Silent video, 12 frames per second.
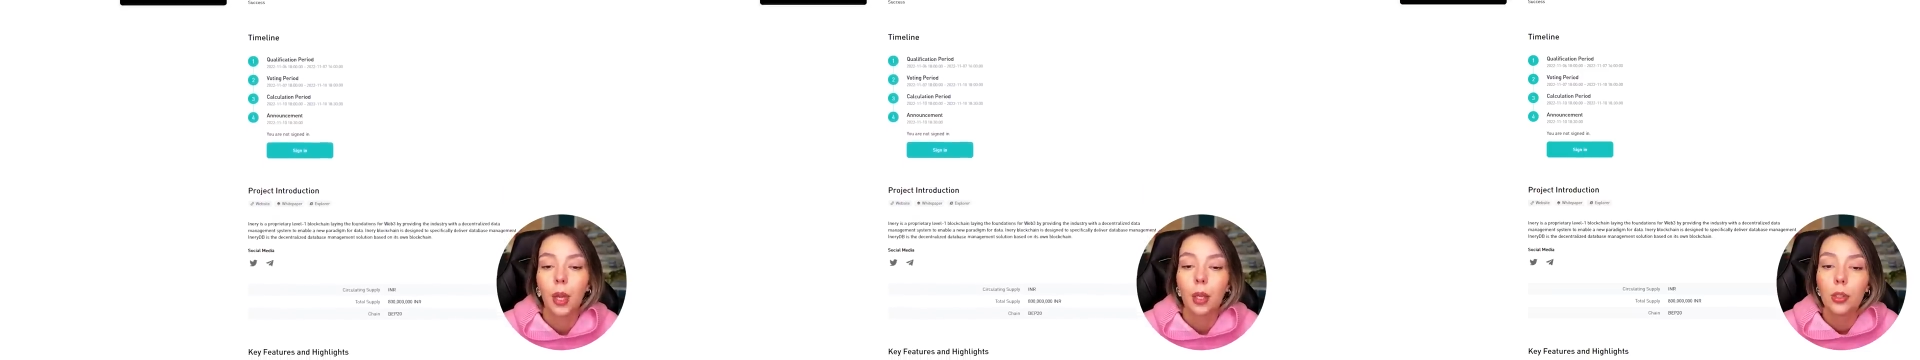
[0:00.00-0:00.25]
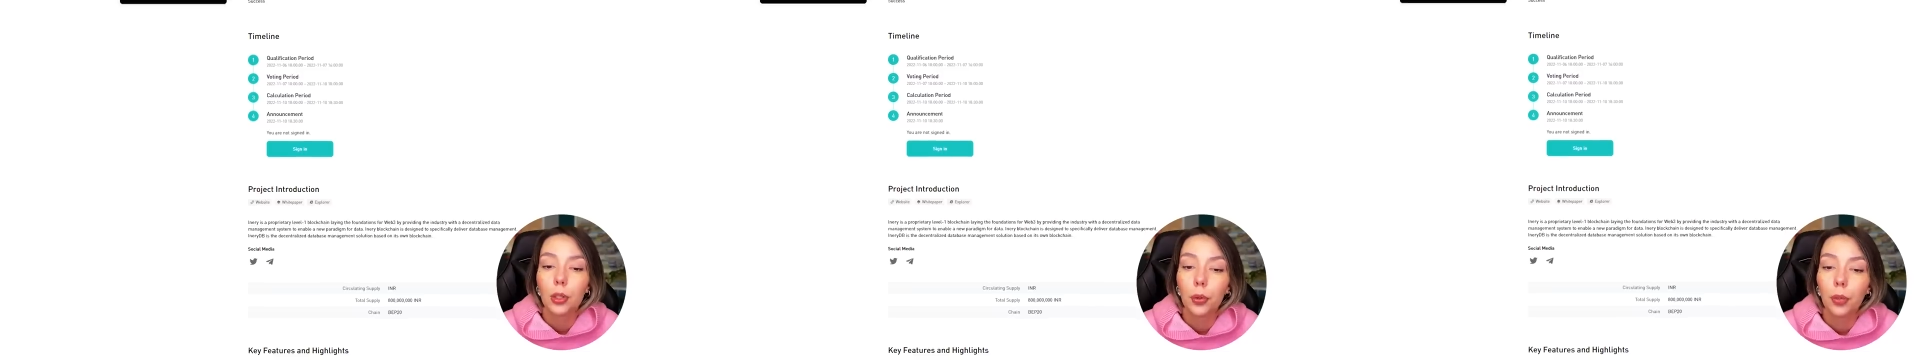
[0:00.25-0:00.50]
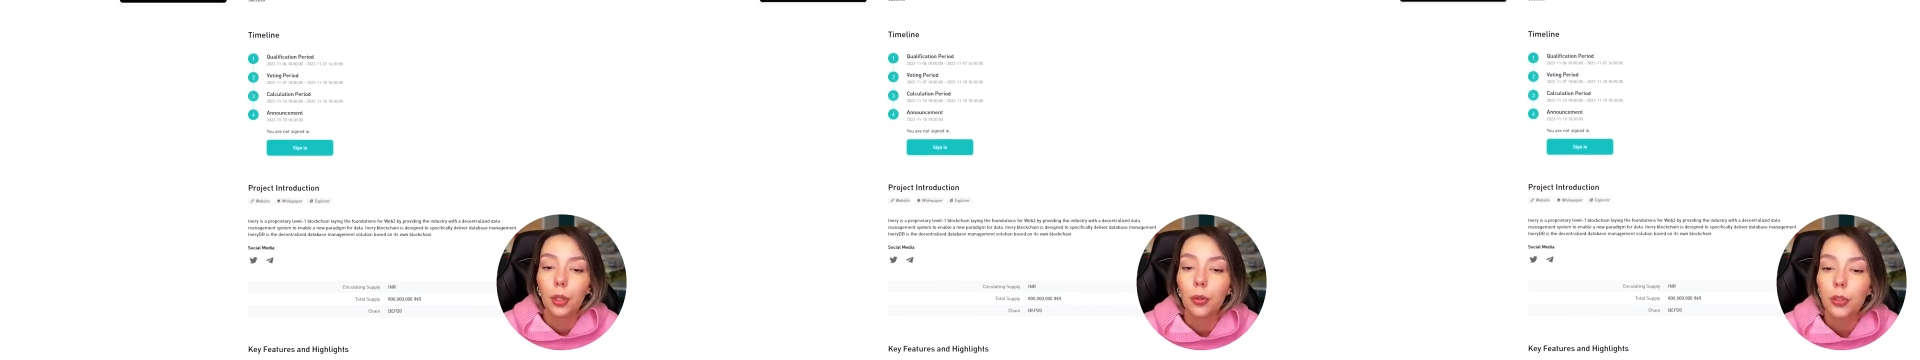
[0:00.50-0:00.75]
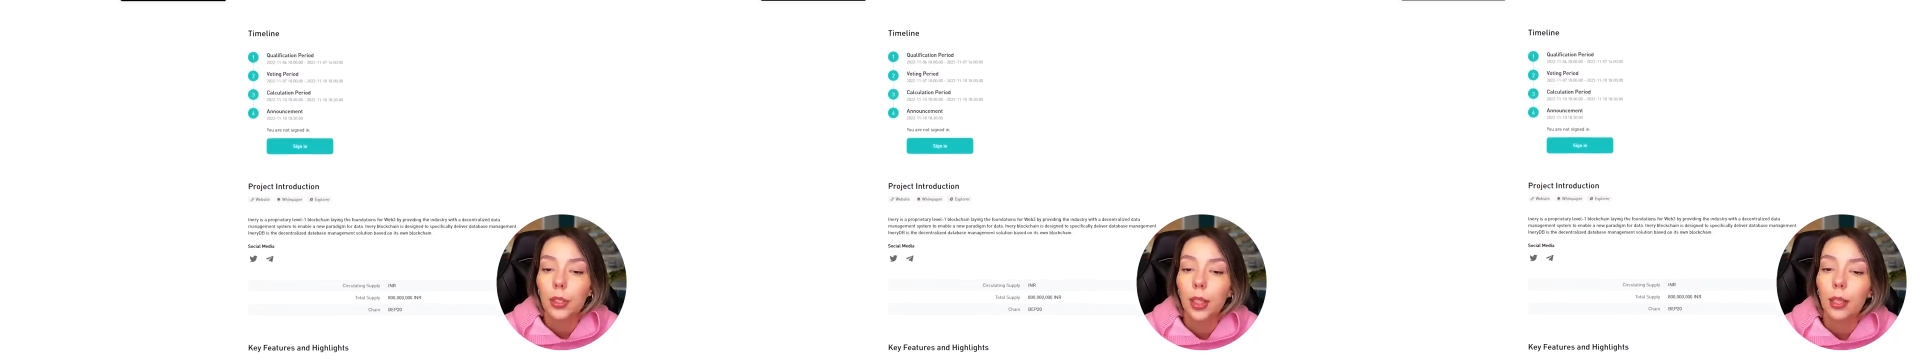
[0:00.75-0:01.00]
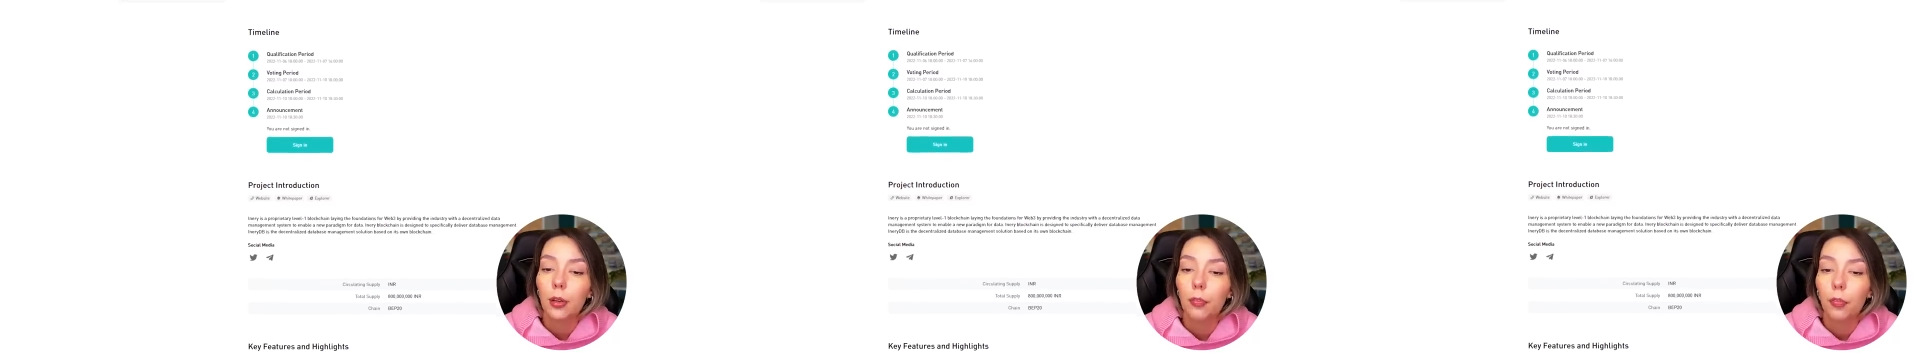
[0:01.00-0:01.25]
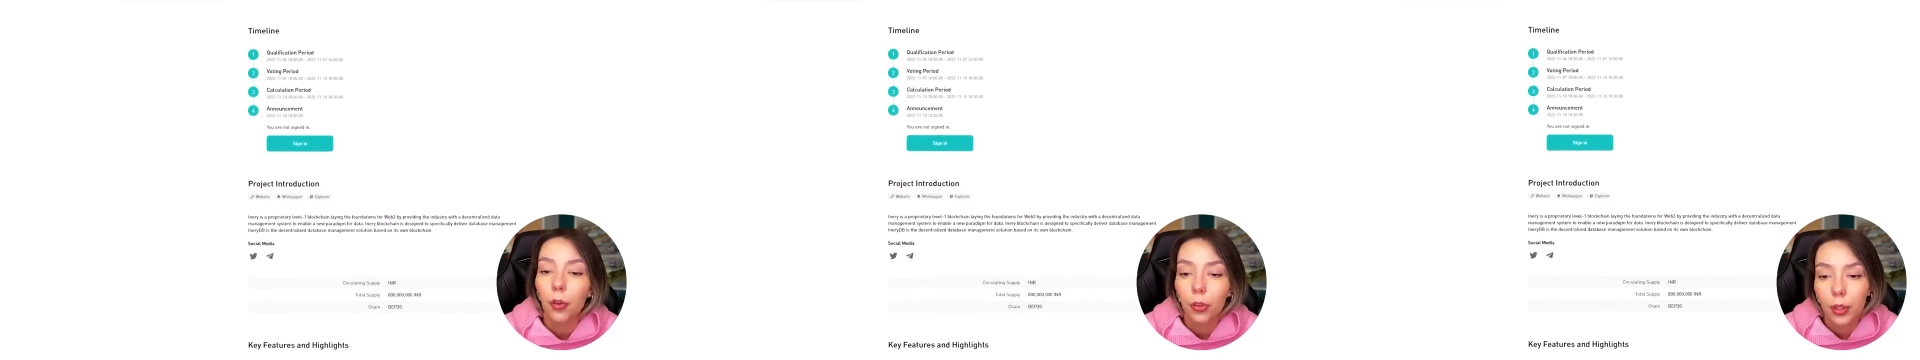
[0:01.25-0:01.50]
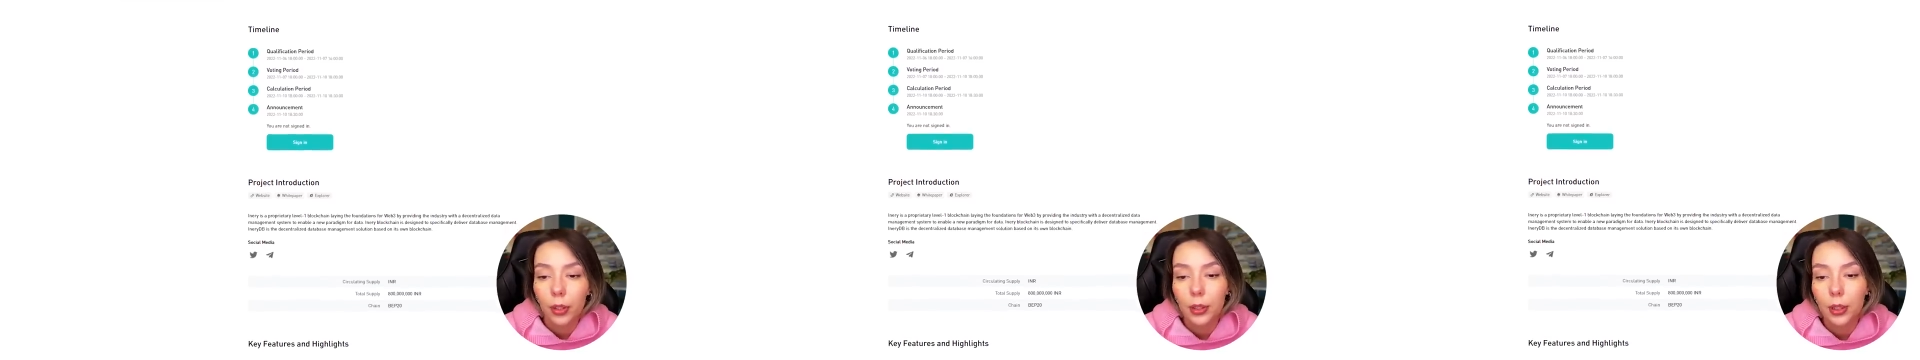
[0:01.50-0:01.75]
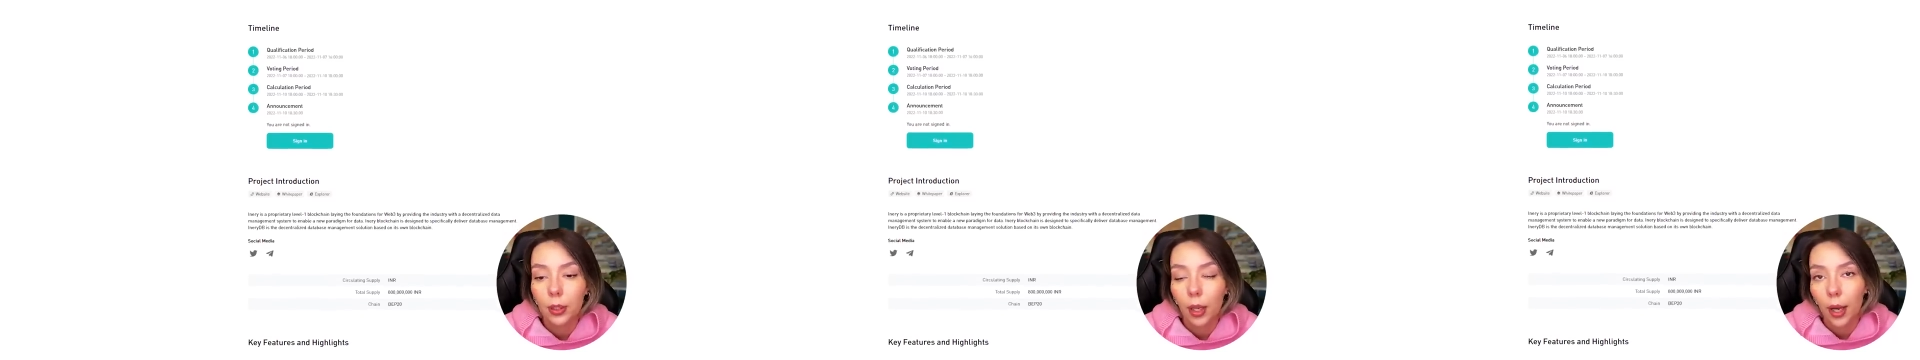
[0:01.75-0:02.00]
So it looks like a further
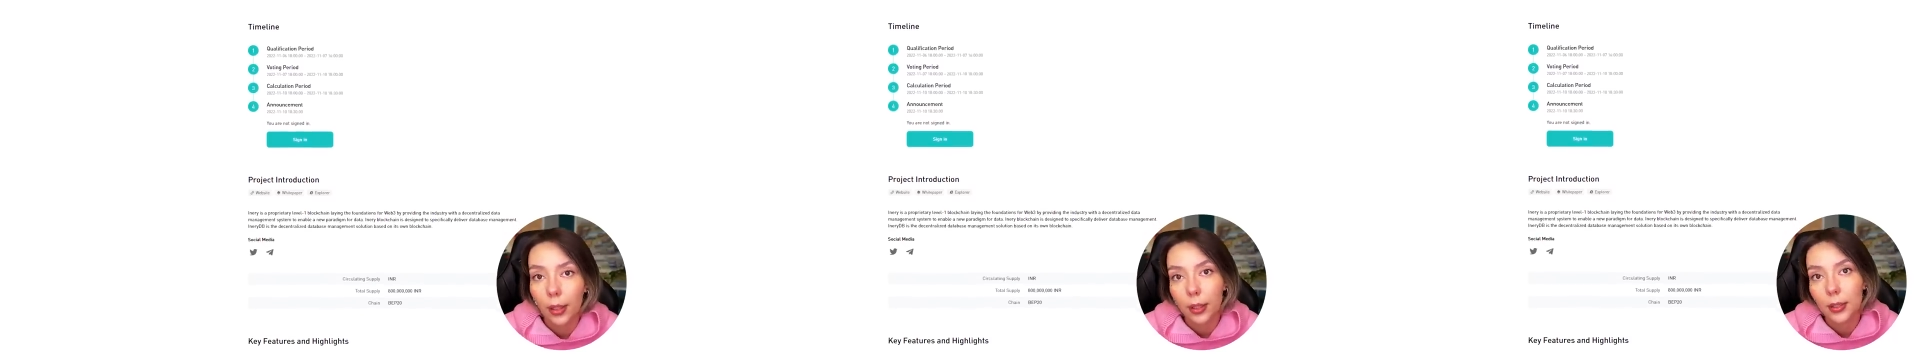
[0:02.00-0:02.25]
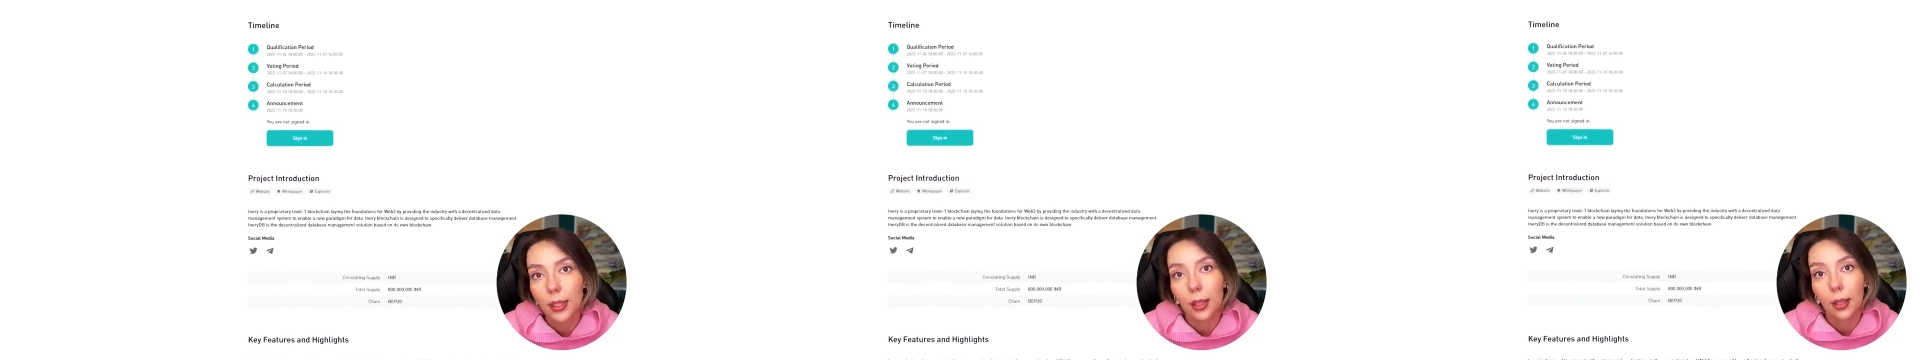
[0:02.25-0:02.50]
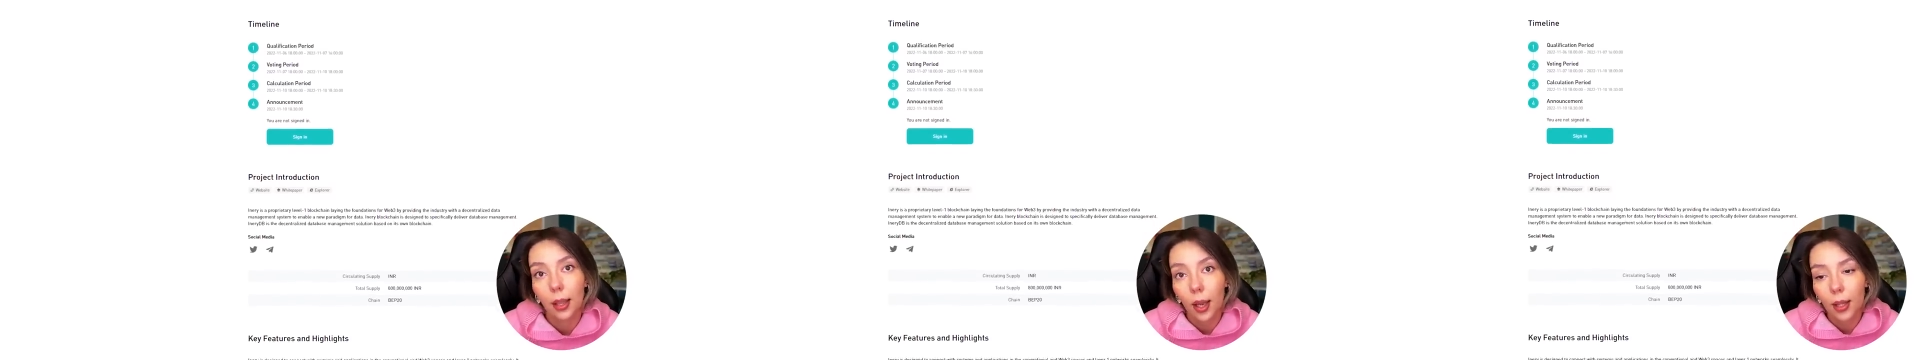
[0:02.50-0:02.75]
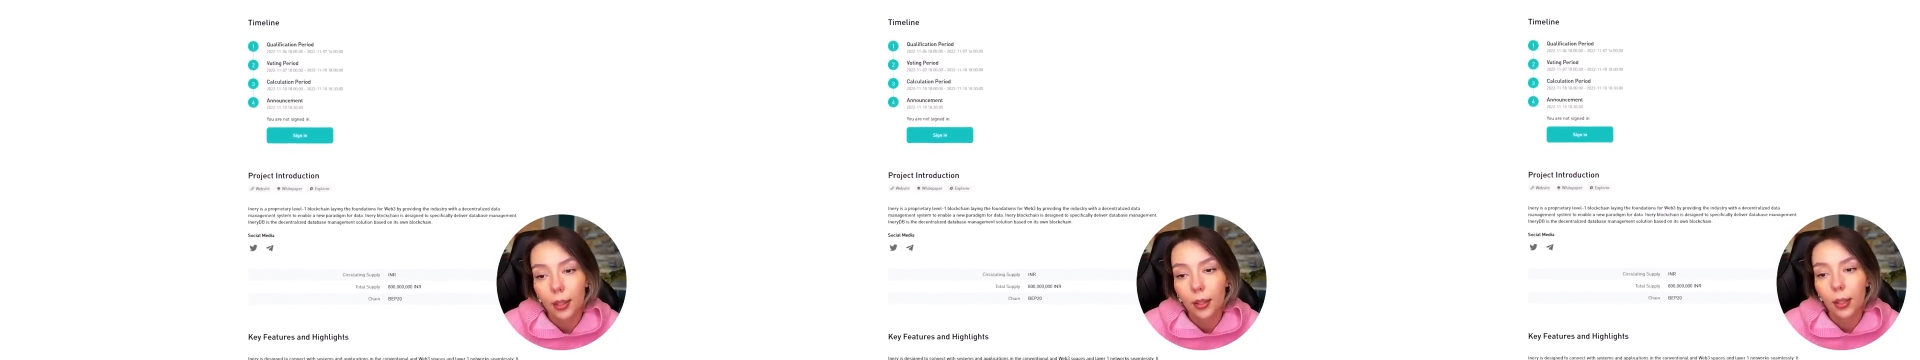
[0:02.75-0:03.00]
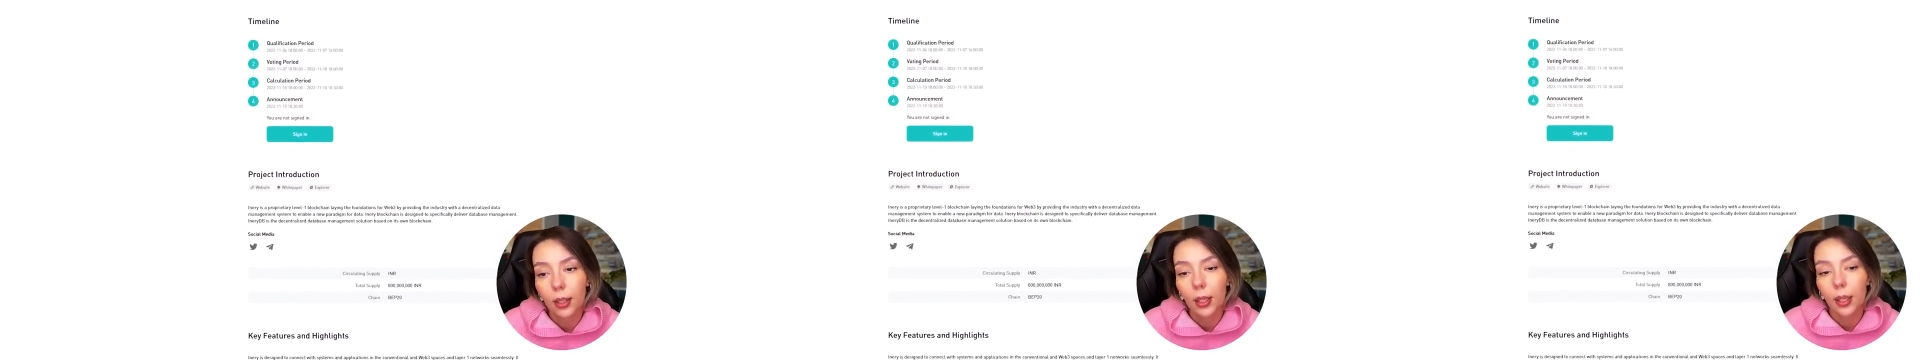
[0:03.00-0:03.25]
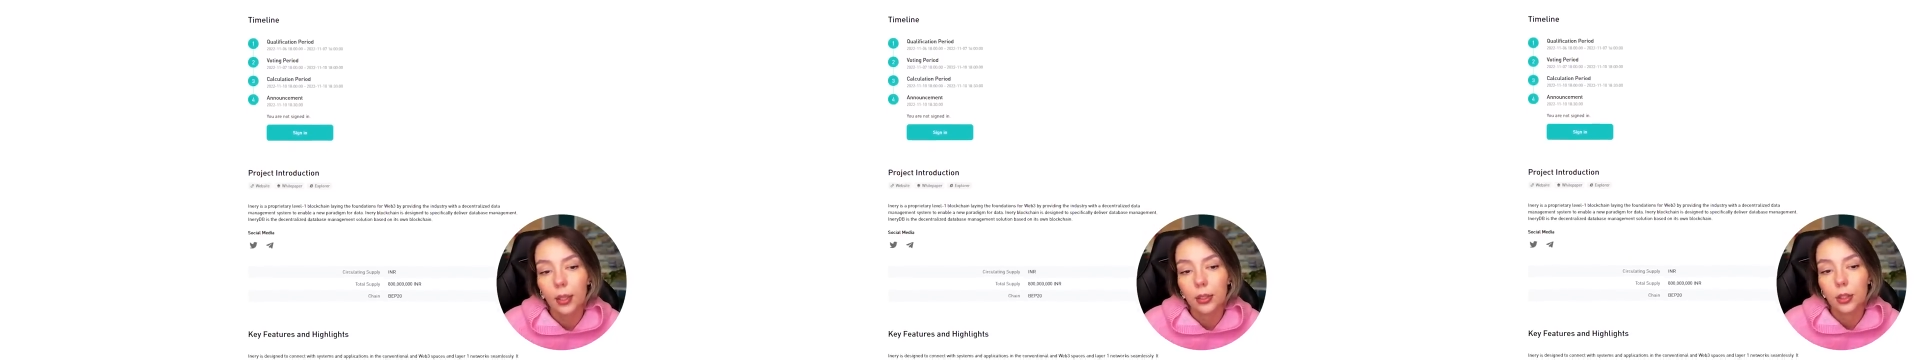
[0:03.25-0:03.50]
decline is unlikely,